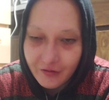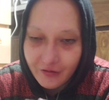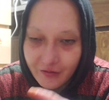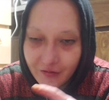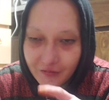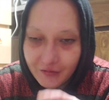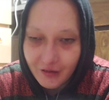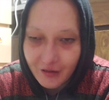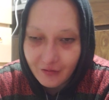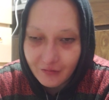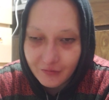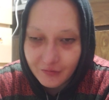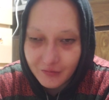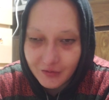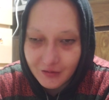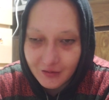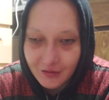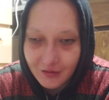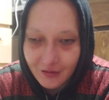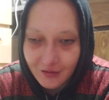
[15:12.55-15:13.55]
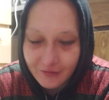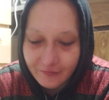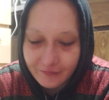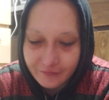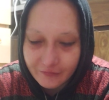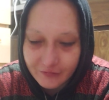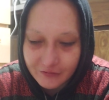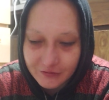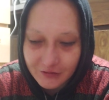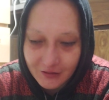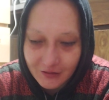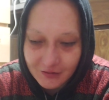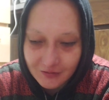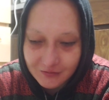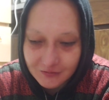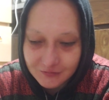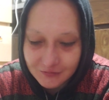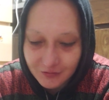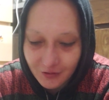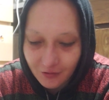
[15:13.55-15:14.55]
then that would be enough for
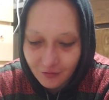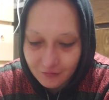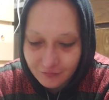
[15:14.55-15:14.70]
10,